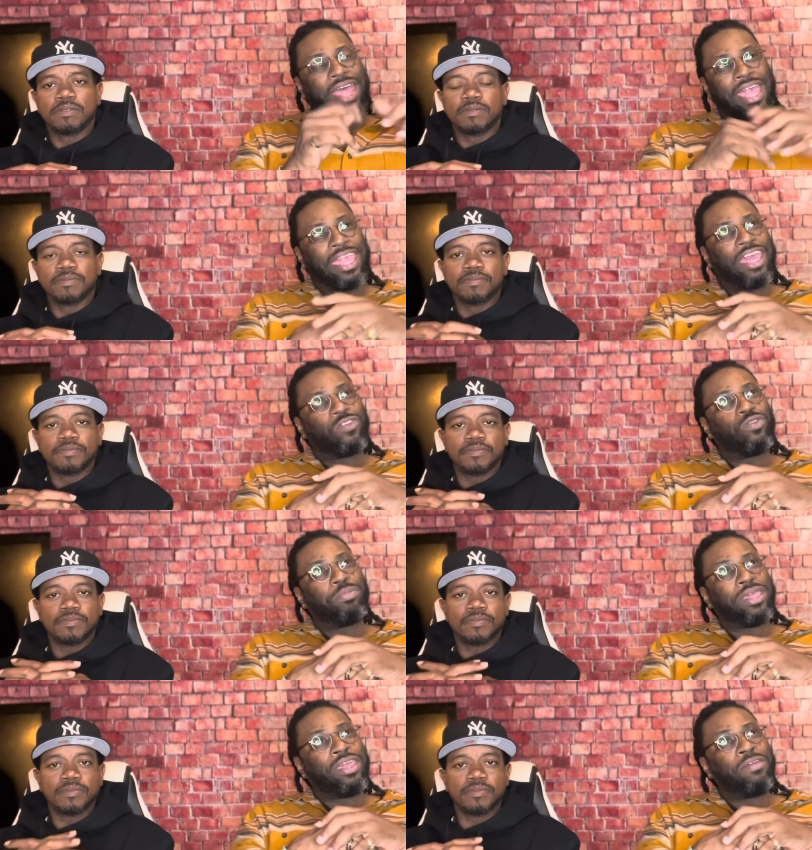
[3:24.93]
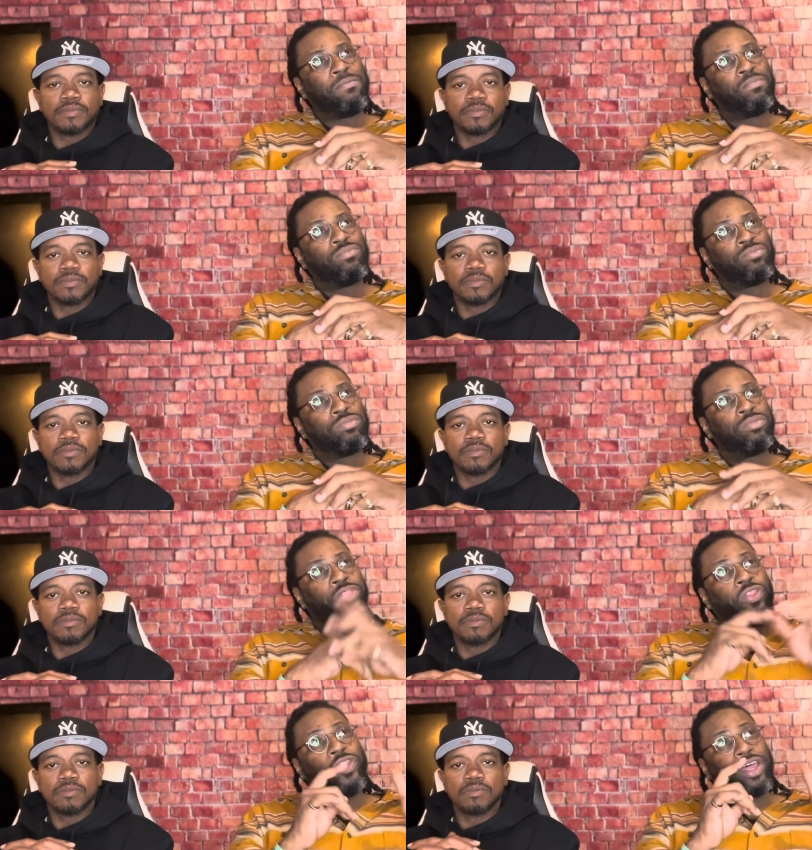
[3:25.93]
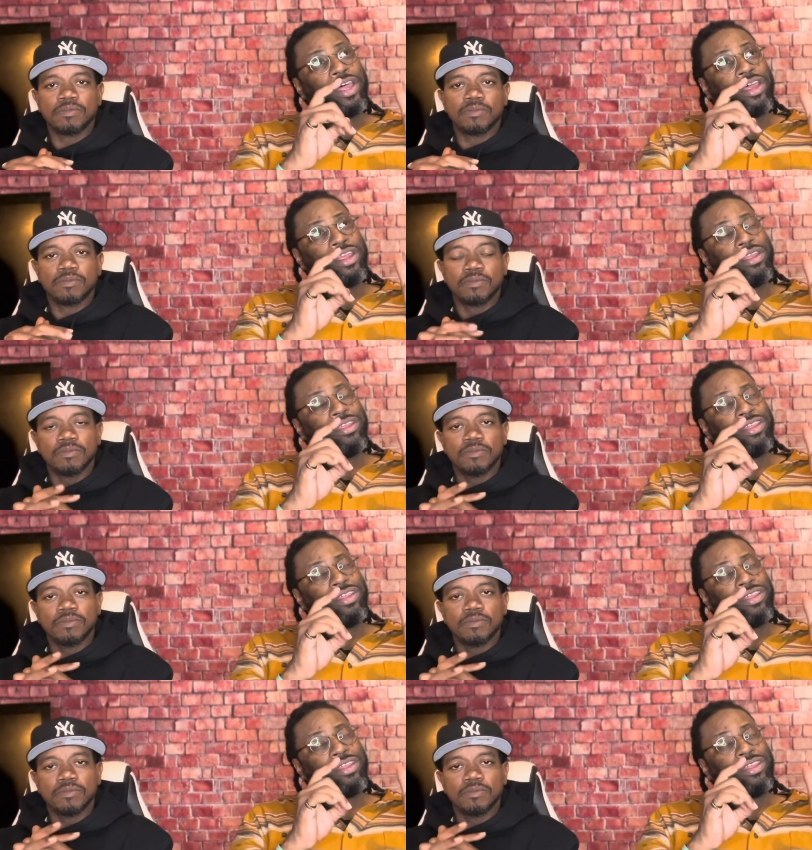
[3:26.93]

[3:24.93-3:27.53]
Speaker 1: I guess would be the